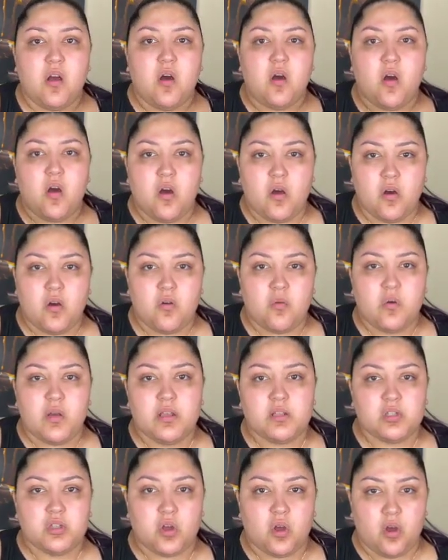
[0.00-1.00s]

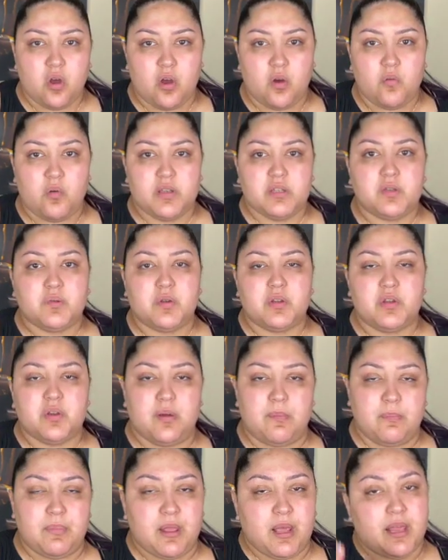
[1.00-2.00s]
always when you
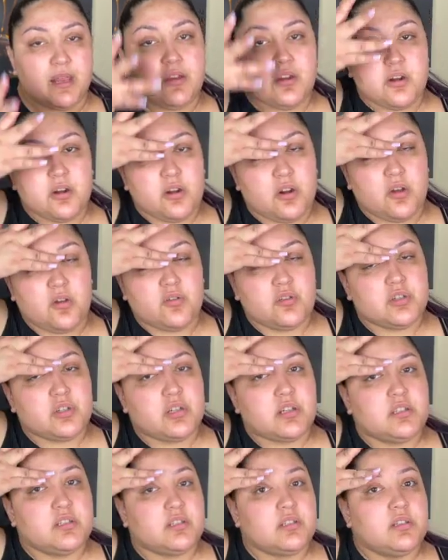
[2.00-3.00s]
apply your
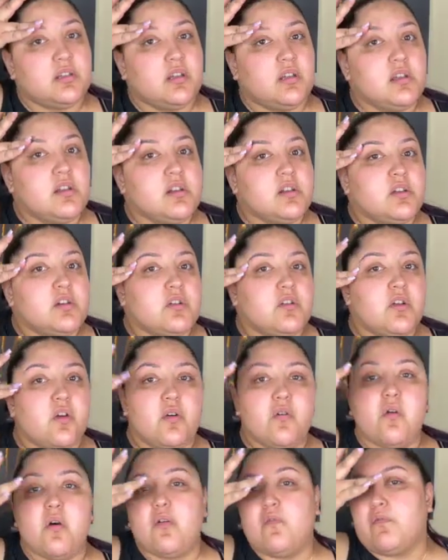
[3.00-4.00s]
lotions,
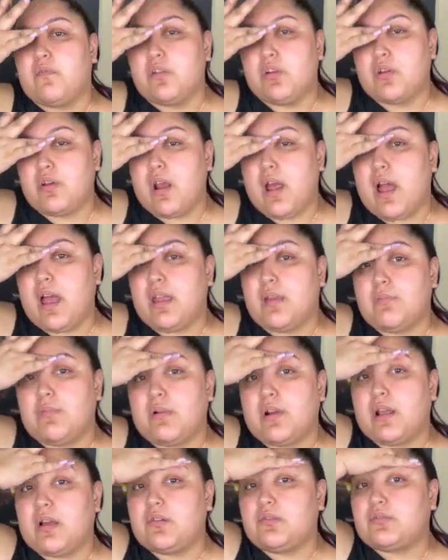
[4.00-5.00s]
go over your
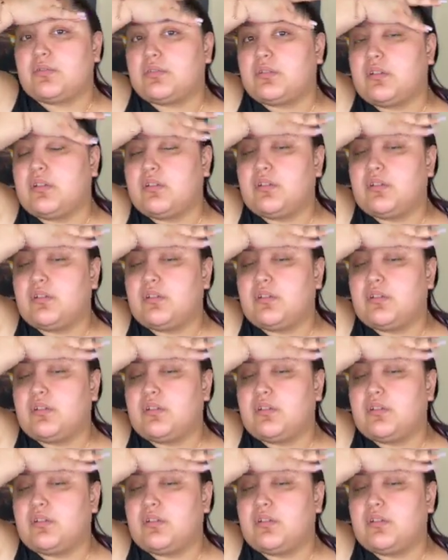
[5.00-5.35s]
eyebrows.